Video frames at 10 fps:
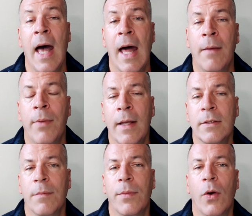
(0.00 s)
And it brings
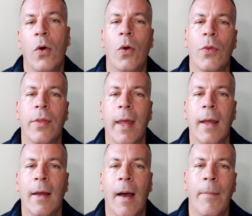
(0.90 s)
up the whole
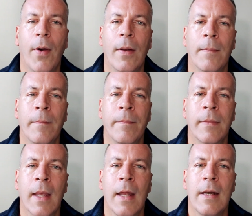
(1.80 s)
thing about
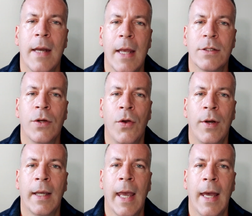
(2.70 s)
nationhood
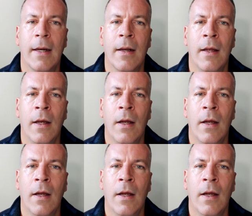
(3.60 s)
again.